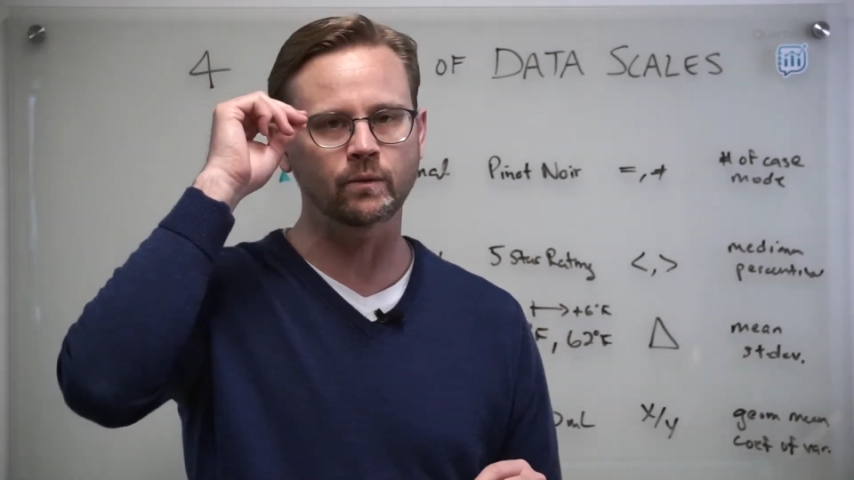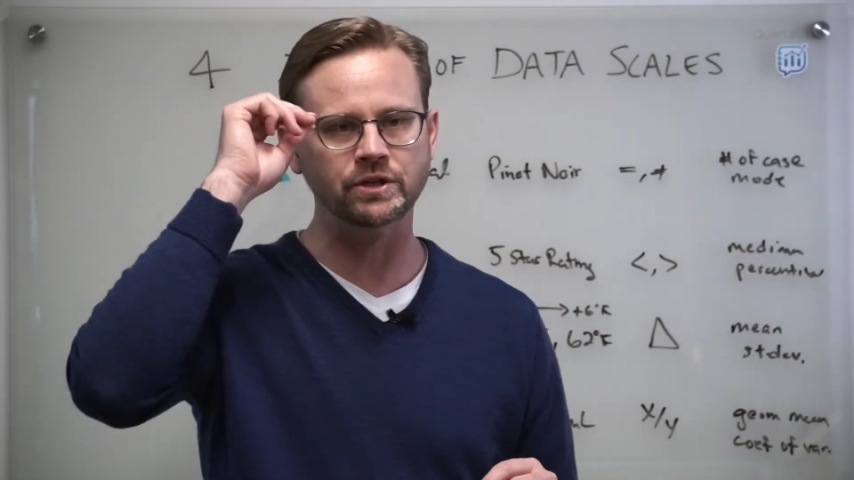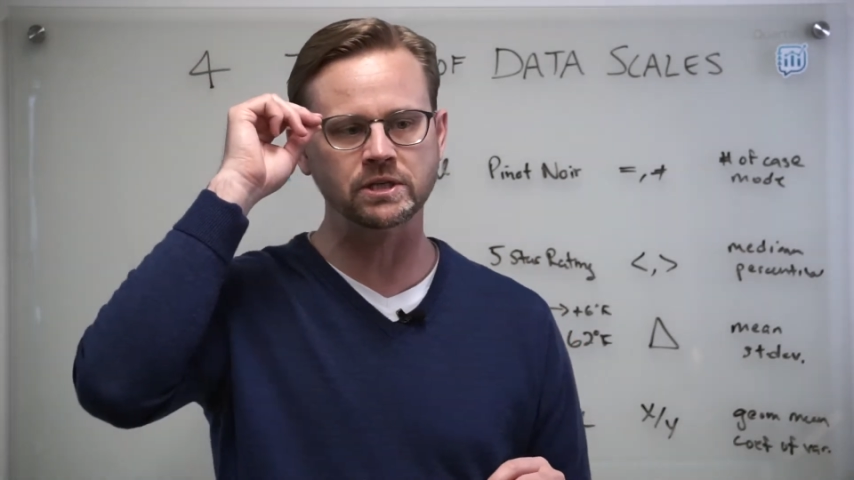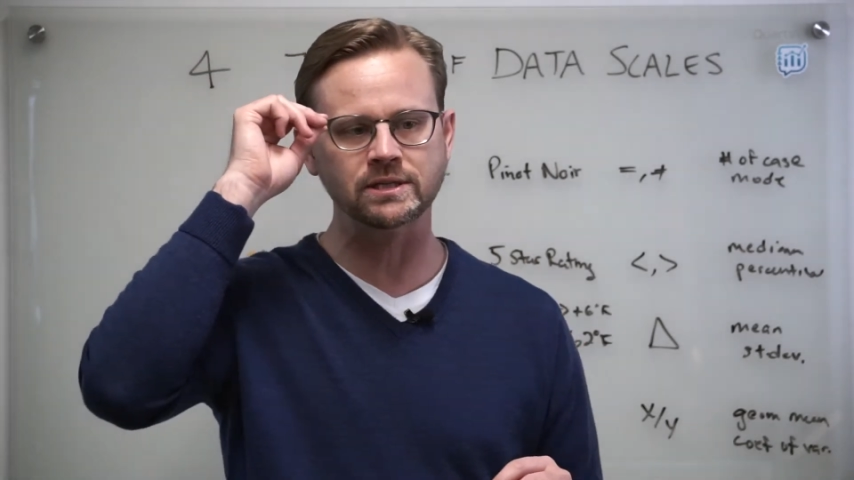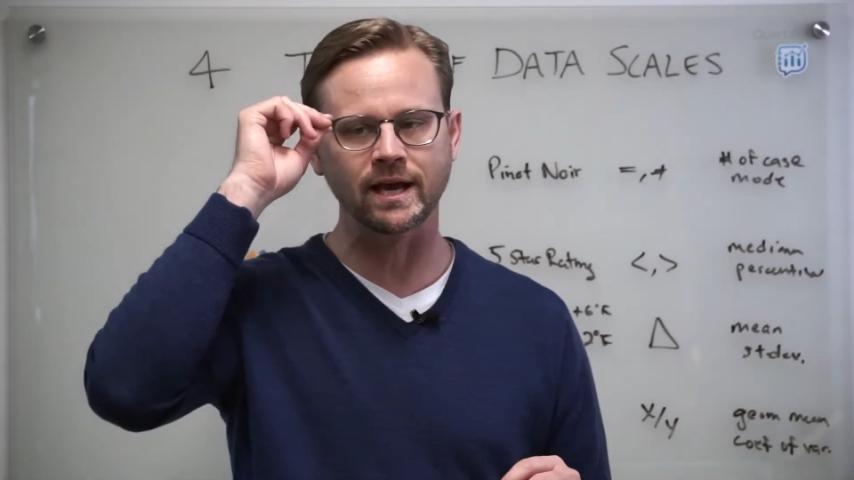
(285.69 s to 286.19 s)

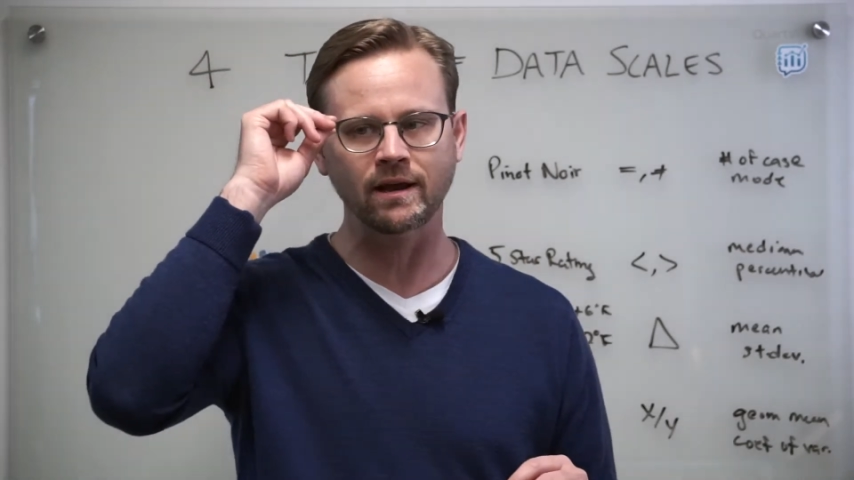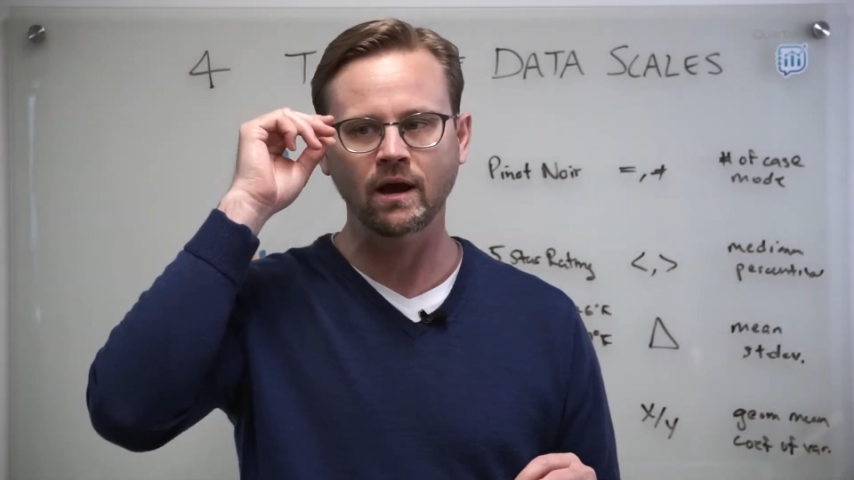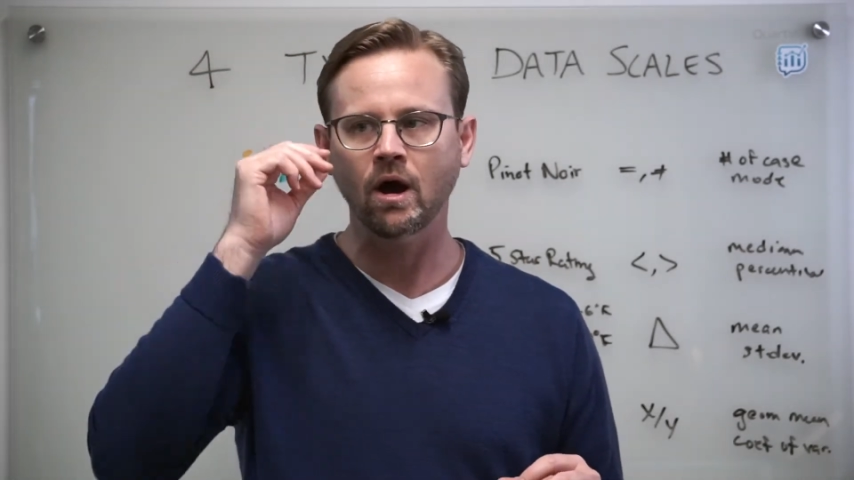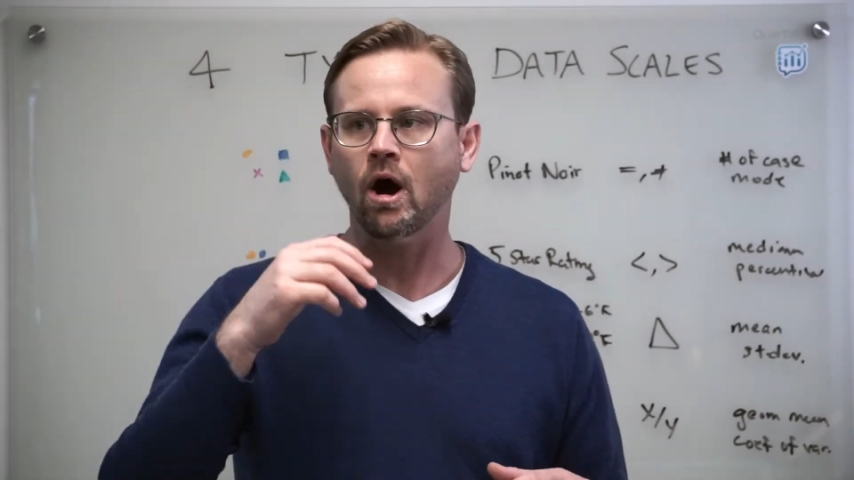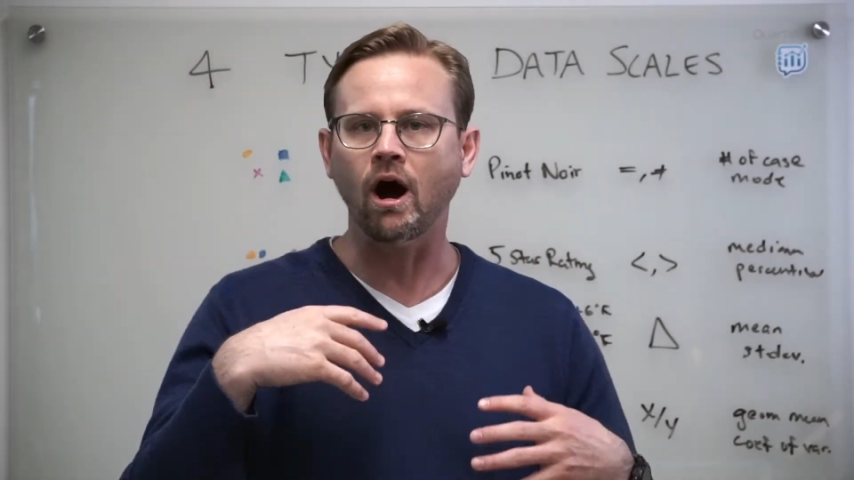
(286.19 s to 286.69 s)
which is that
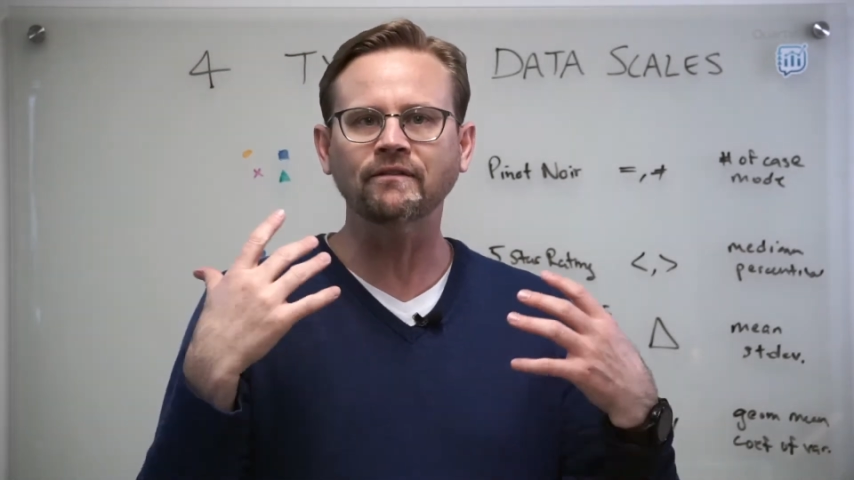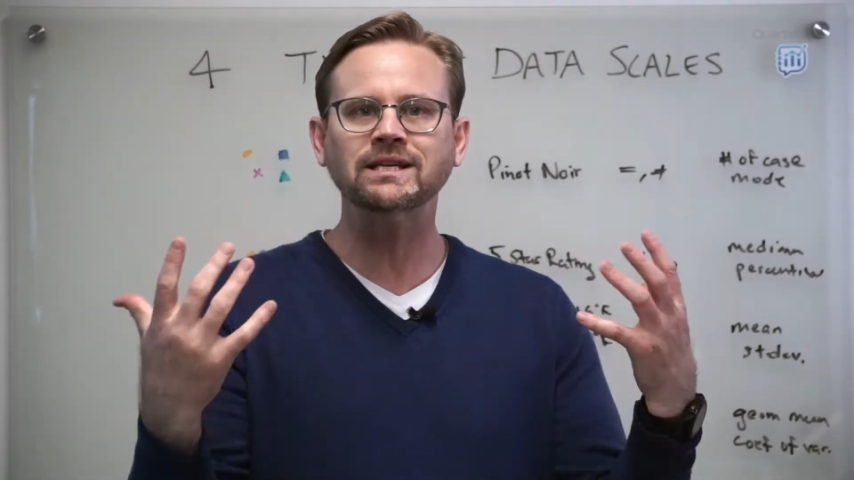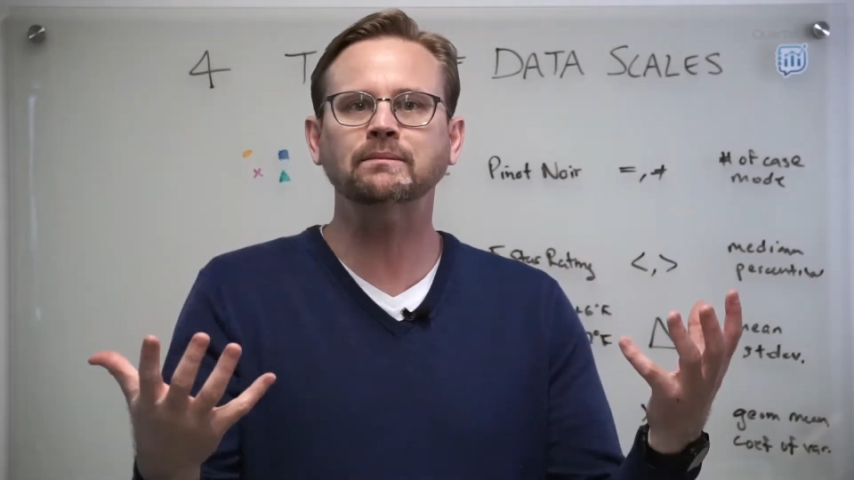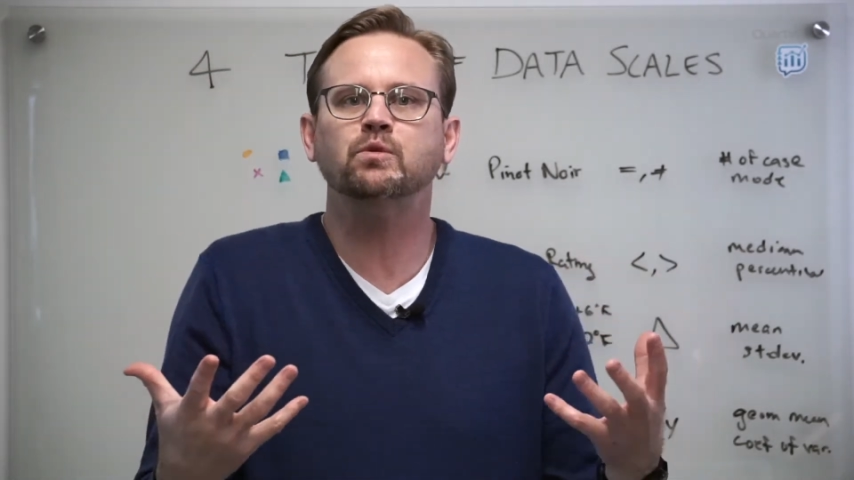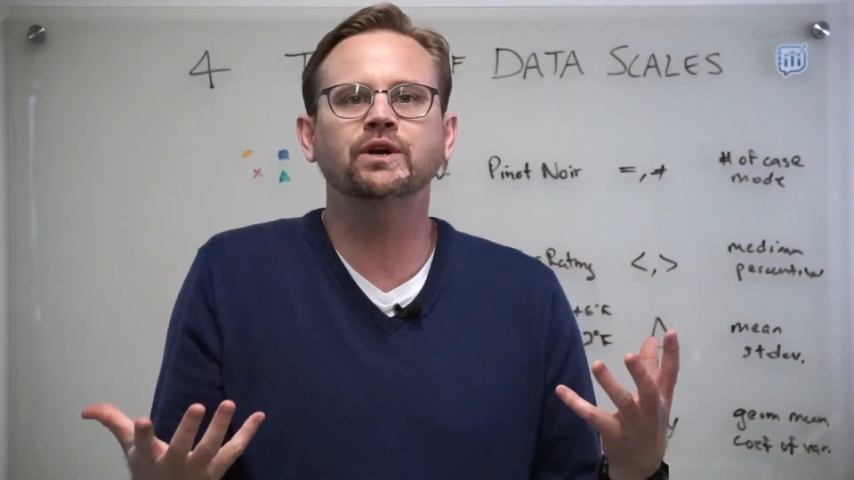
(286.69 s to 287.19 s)
oftentimes